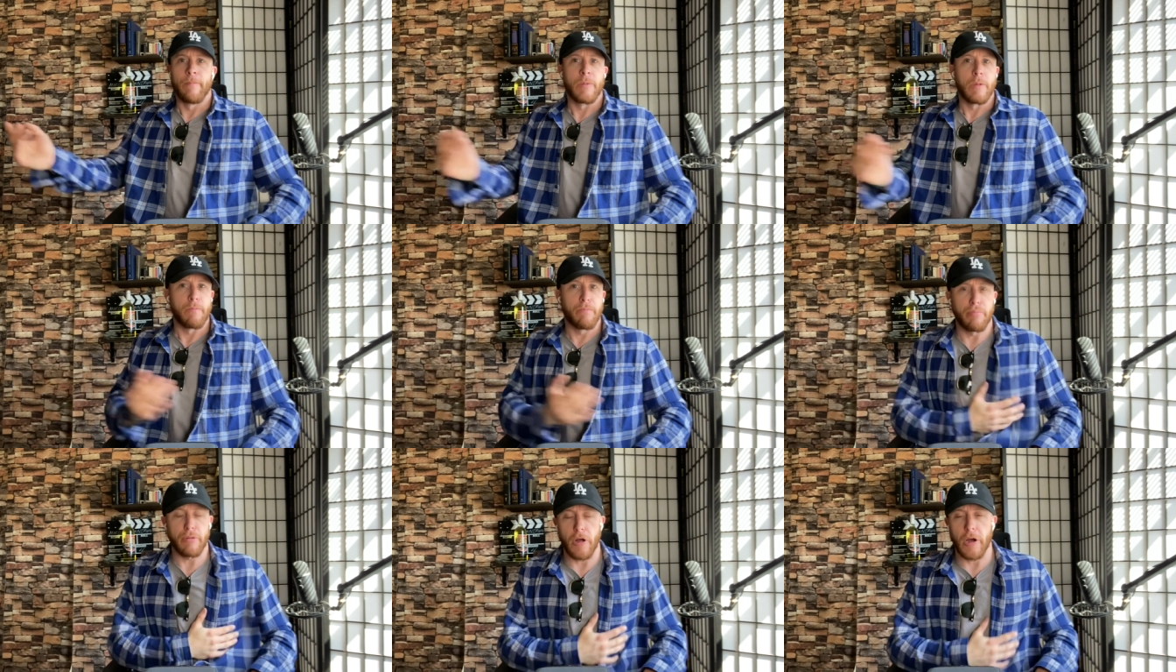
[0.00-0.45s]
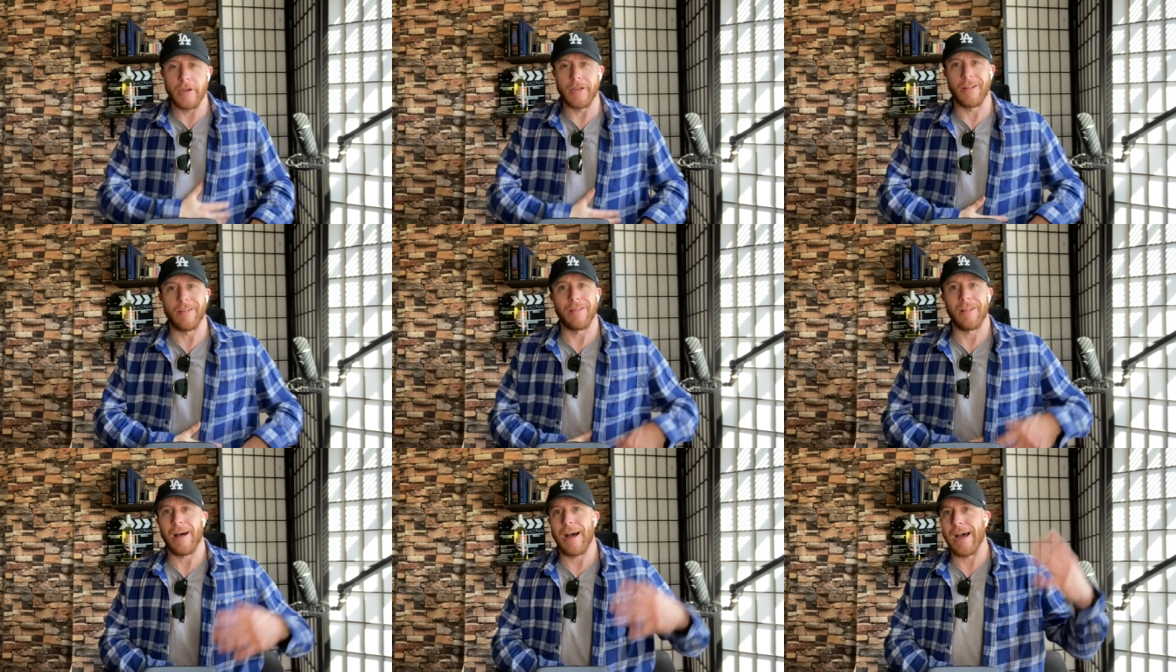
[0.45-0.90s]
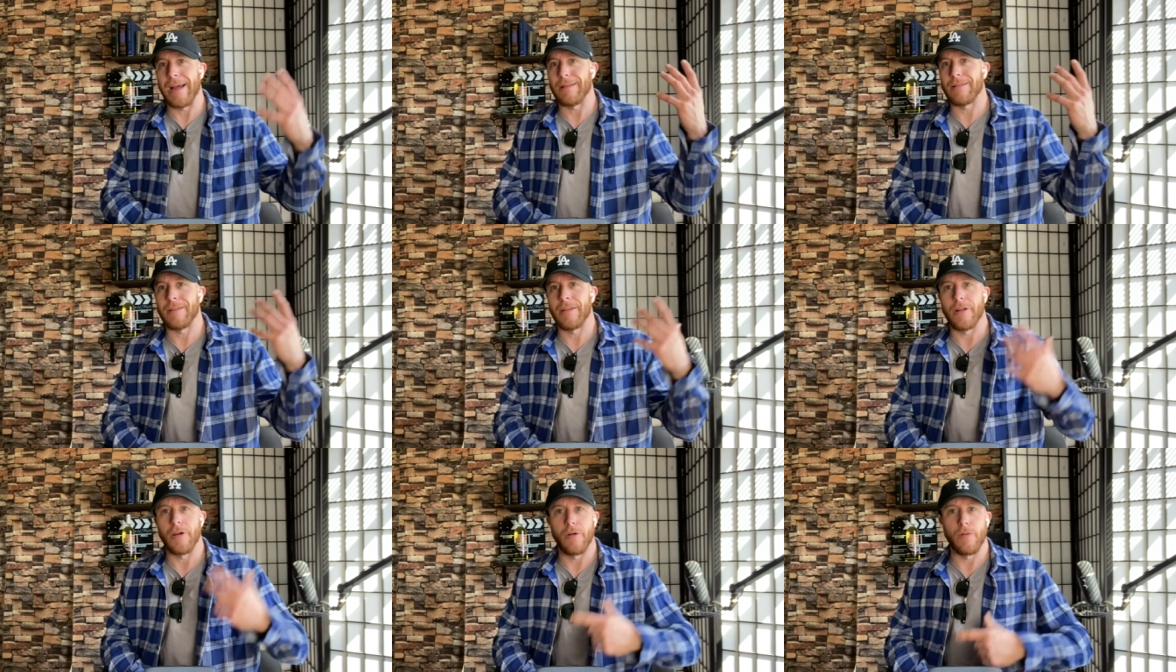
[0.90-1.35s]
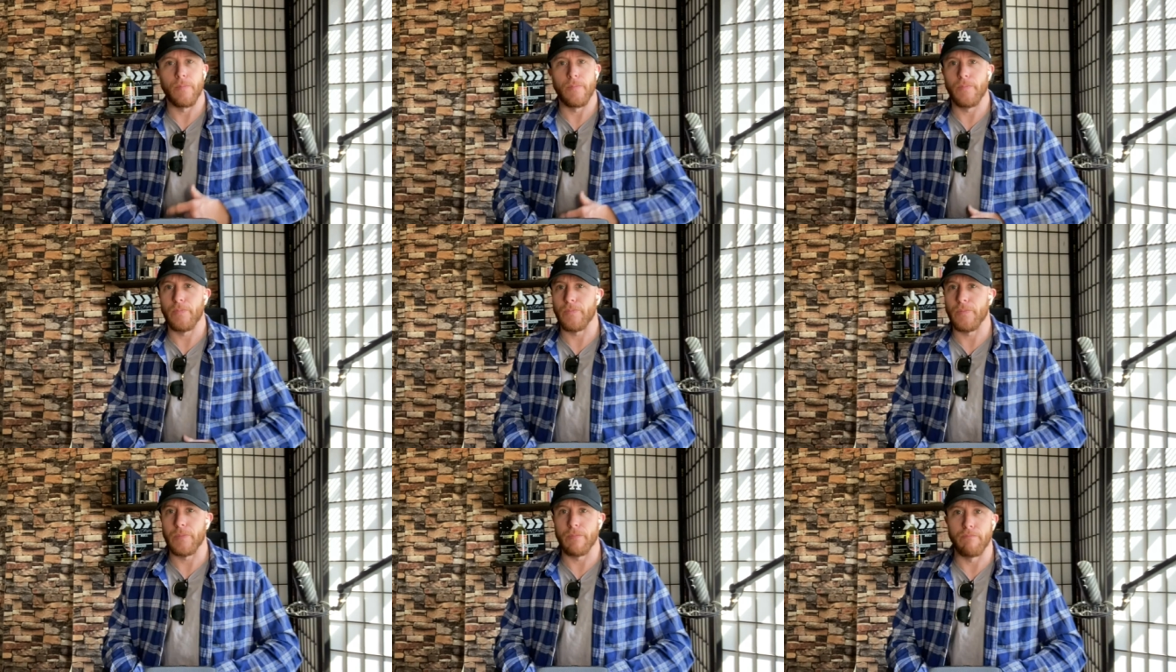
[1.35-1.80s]
blood clot, you know,
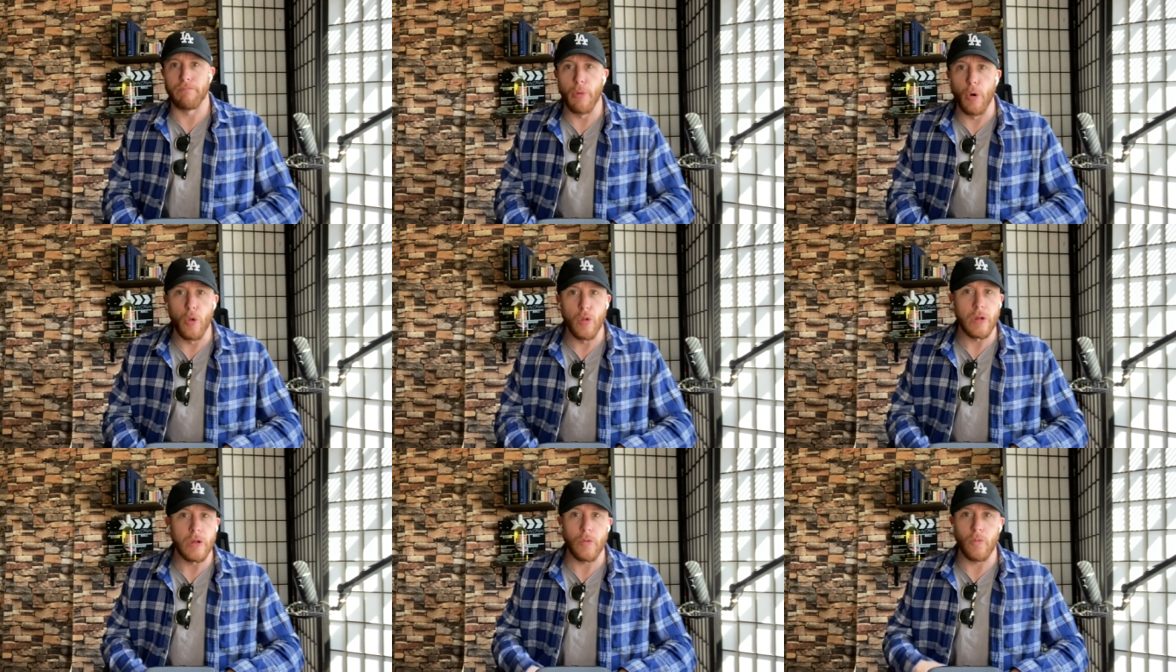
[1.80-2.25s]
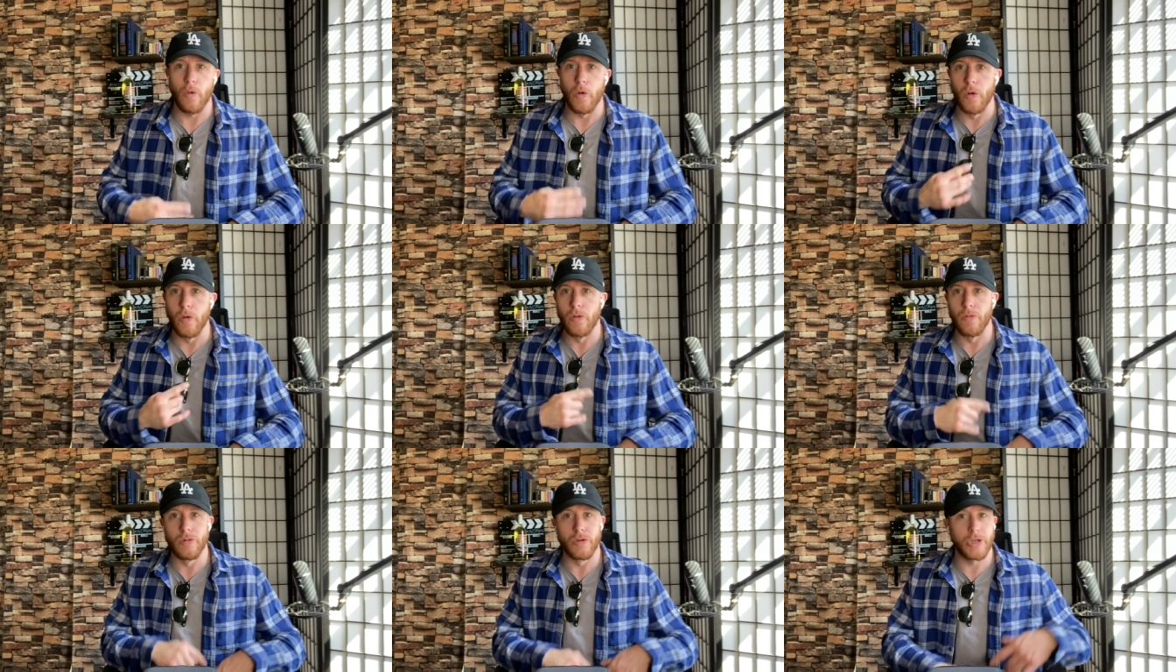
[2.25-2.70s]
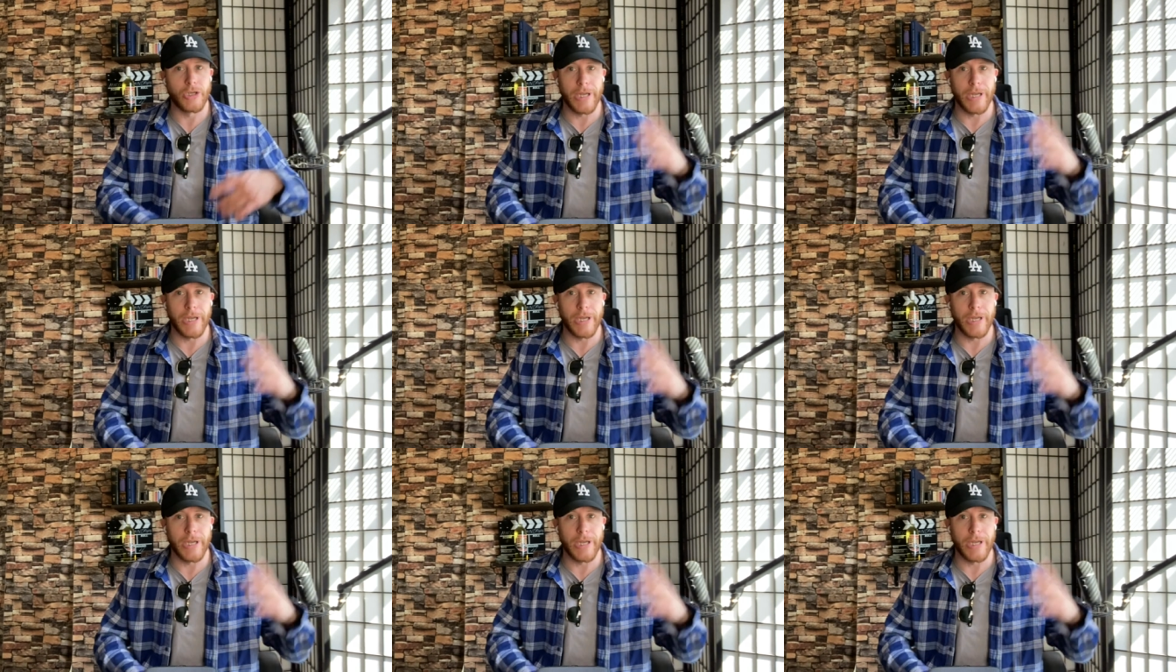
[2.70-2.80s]
bullet wound,